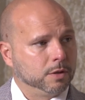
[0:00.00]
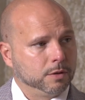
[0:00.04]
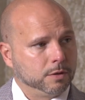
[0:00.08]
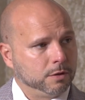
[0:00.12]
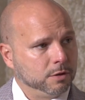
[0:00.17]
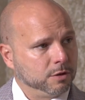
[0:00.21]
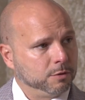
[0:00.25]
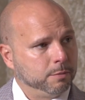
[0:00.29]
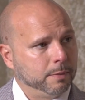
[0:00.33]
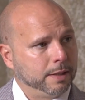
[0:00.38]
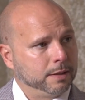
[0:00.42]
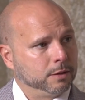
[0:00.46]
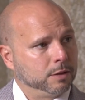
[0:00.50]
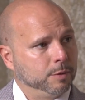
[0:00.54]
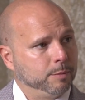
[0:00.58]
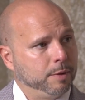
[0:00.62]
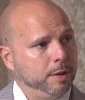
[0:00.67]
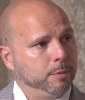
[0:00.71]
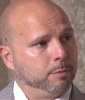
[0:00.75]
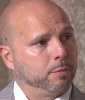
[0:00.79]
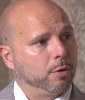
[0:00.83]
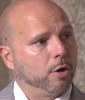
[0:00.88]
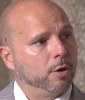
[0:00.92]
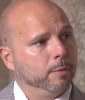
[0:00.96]
Is this meant to
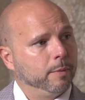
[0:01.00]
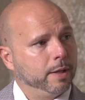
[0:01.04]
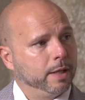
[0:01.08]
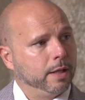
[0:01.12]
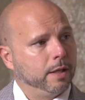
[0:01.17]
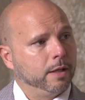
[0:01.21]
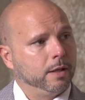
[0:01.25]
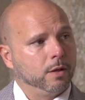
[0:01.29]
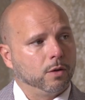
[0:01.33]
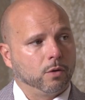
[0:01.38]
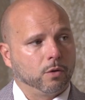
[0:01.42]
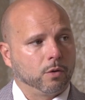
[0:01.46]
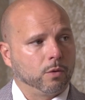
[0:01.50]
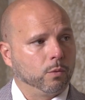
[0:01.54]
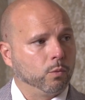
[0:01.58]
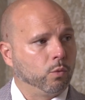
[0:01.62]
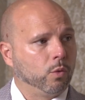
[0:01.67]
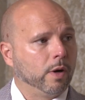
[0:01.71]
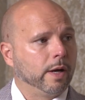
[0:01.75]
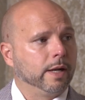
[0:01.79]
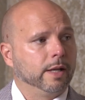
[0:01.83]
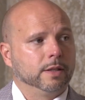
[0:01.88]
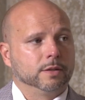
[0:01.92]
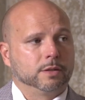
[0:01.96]
be permanent, or
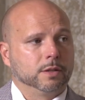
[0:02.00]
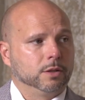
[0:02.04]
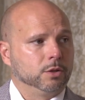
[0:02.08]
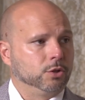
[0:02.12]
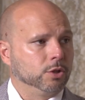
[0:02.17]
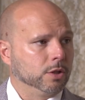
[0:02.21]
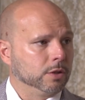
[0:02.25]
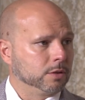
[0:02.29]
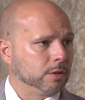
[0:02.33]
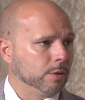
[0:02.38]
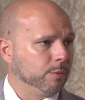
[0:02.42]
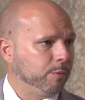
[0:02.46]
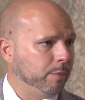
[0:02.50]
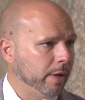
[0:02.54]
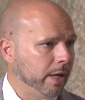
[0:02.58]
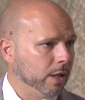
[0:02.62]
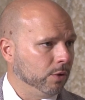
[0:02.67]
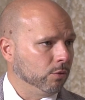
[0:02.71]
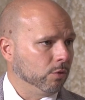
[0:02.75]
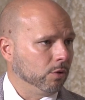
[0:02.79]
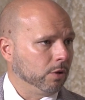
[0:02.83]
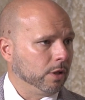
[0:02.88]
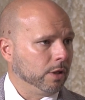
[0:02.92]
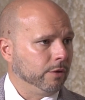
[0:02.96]
when is it just a
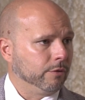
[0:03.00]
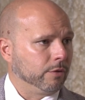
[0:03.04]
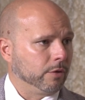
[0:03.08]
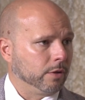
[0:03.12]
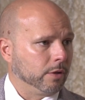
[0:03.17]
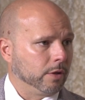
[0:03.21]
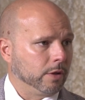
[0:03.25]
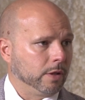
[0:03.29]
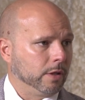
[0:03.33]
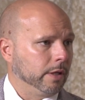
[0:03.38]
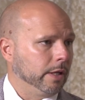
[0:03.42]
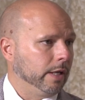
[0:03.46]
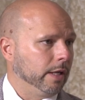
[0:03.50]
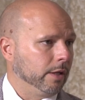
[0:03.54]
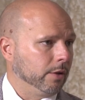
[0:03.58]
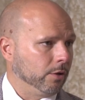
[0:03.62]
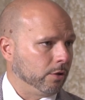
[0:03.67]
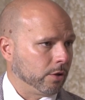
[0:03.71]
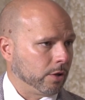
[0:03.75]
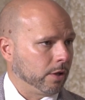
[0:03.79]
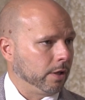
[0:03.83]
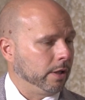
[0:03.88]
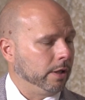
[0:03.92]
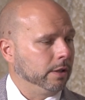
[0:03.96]
pain reliever and
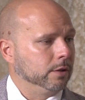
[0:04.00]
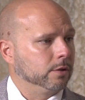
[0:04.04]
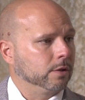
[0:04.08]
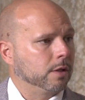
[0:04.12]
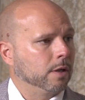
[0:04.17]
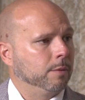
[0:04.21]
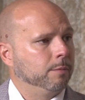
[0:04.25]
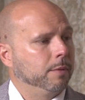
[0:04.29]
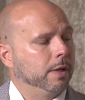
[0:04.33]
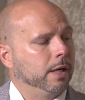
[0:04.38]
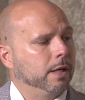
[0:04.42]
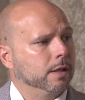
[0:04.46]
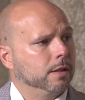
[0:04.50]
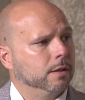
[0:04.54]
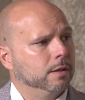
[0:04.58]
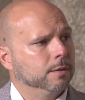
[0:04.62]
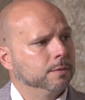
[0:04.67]
they're going to need to come back?